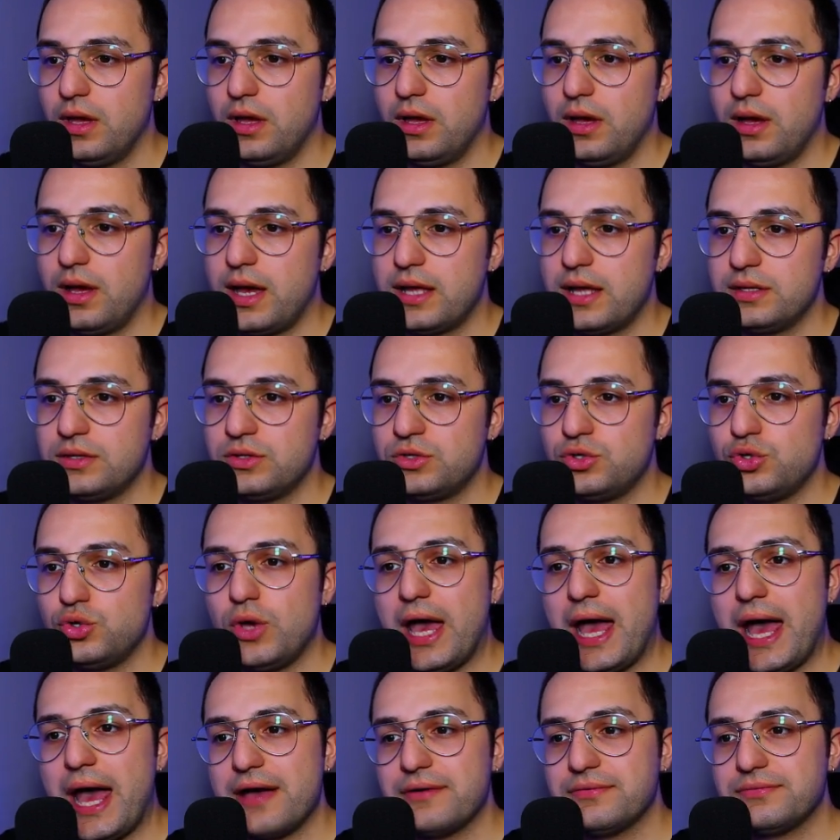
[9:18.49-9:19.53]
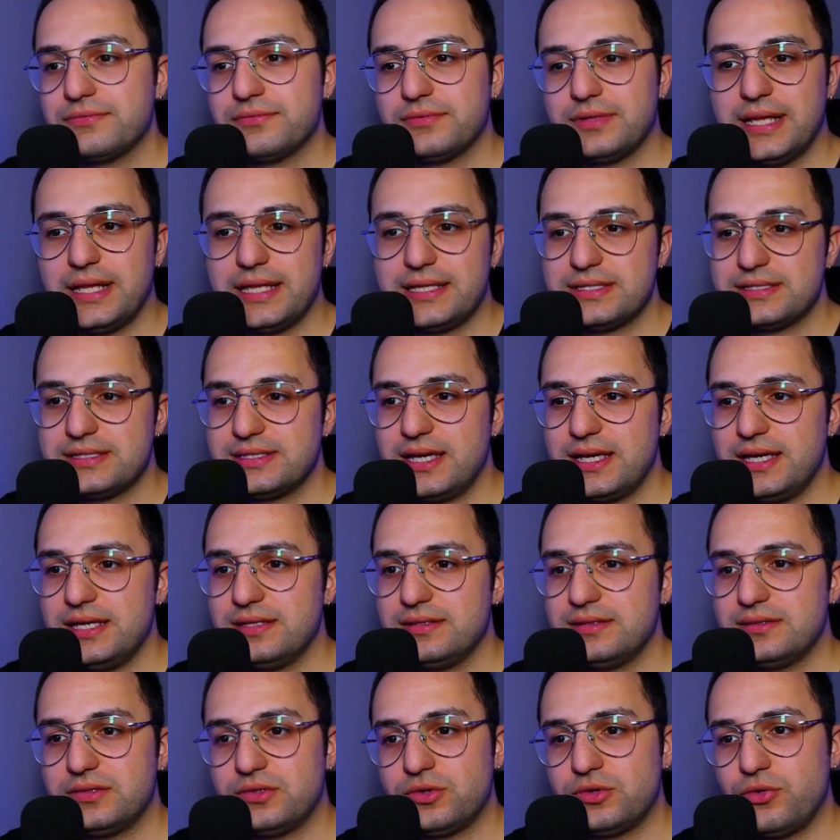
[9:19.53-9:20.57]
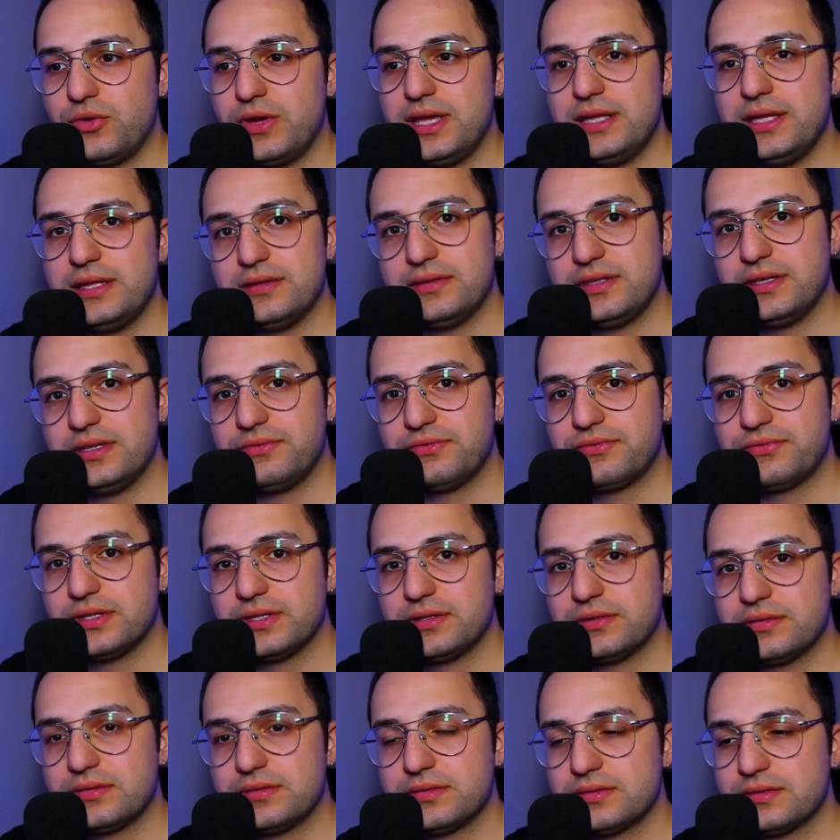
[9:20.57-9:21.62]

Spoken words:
and you have, let's say, 3 different